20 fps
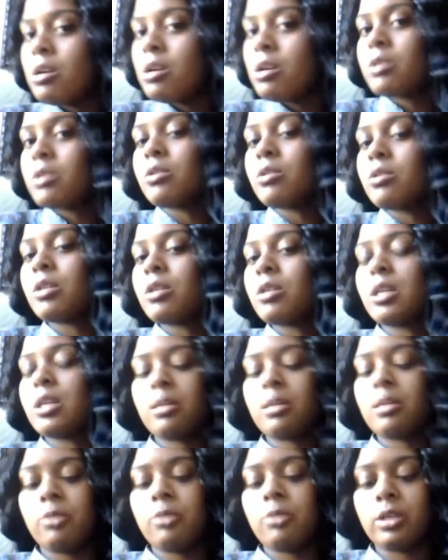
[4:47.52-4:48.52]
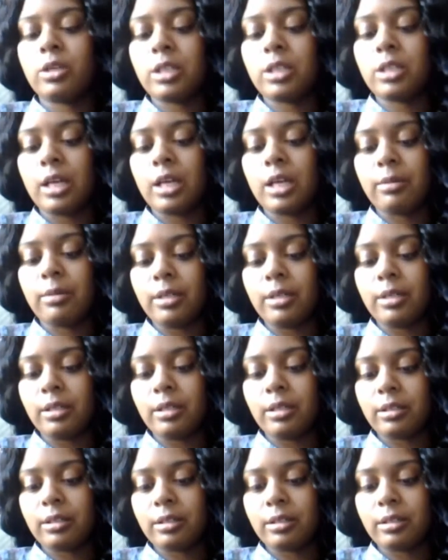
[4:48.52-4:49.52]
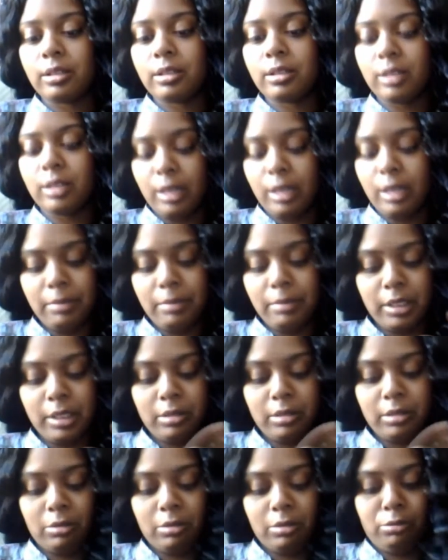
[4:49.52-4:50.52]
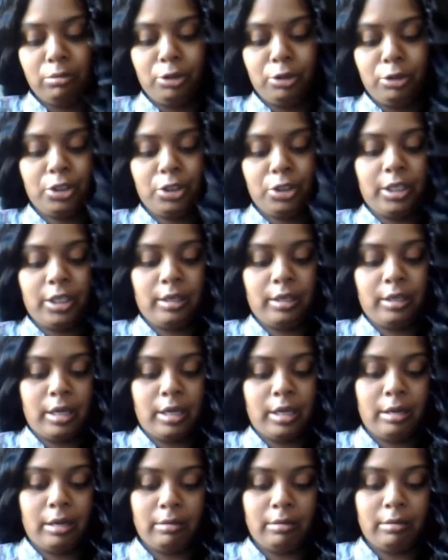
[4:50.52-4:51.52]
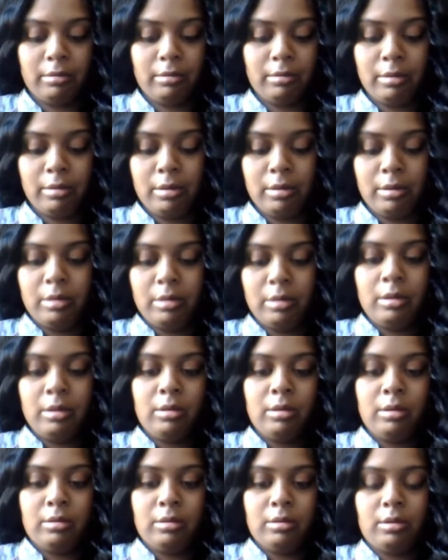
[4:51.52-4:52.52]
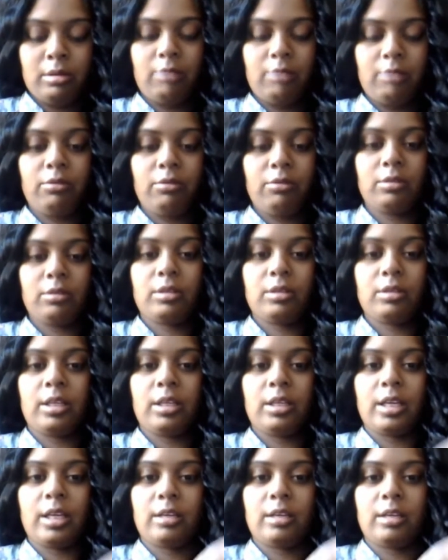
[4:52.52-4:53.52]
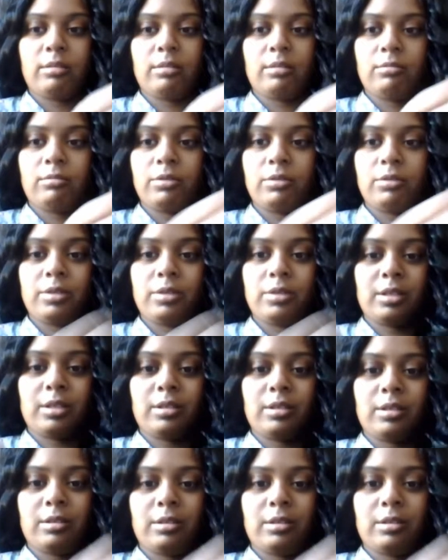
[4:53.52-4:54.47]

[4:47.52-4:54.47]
So yeah, I'm going to see how it does. See, I'm getting a little more shedding now. See if you can see that. Where is it?